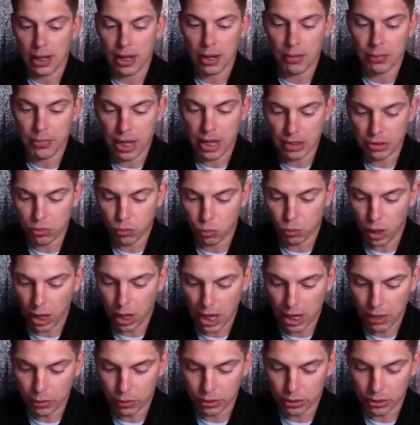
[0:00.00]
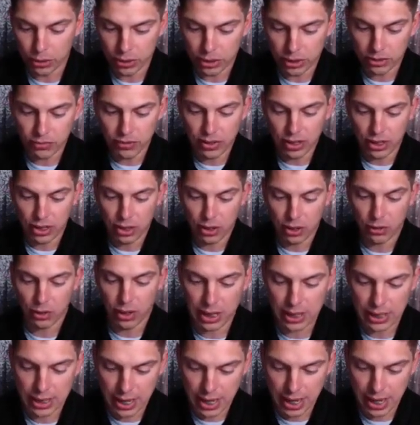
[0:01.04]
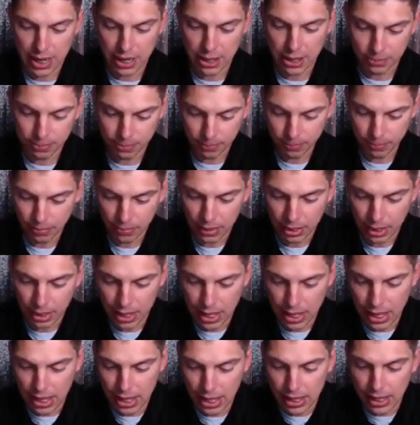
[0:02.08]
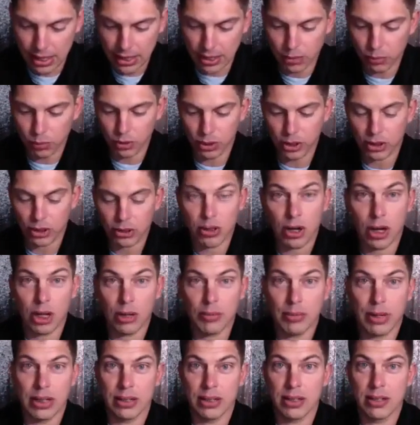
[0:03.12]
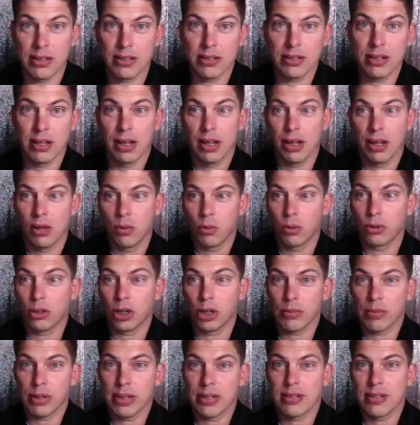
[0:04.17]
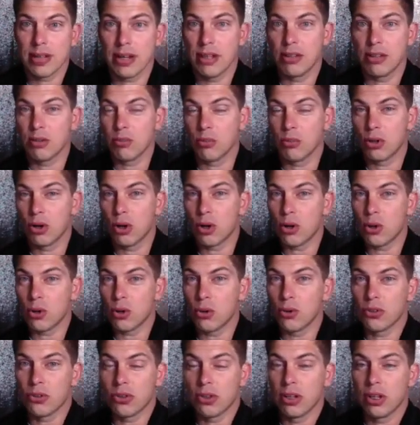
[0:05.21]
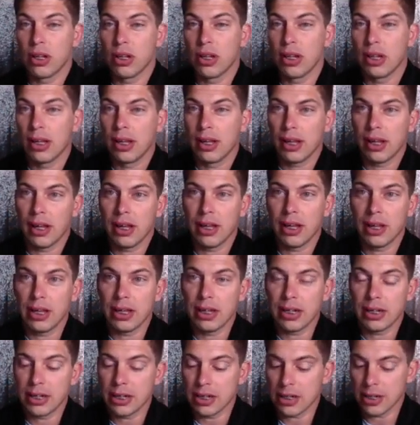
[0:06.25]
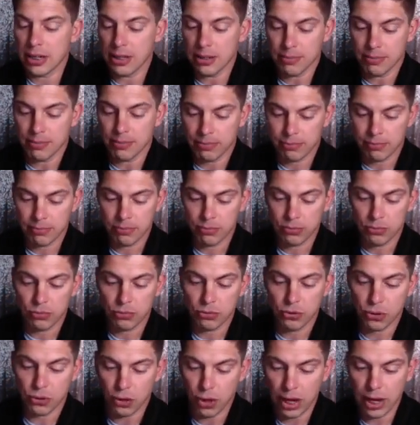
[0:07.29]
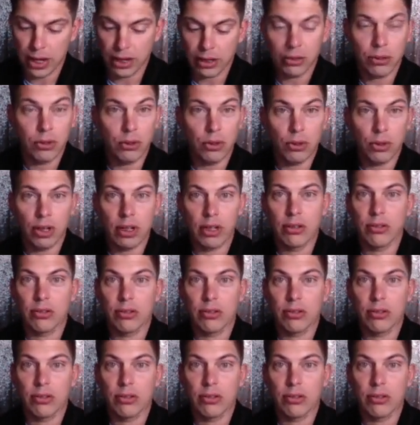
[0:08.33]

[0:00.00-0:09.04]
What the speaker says: That's why we're doing this video right now. And we're going to talk about this. We're going to talk about setting some goals and trying to hit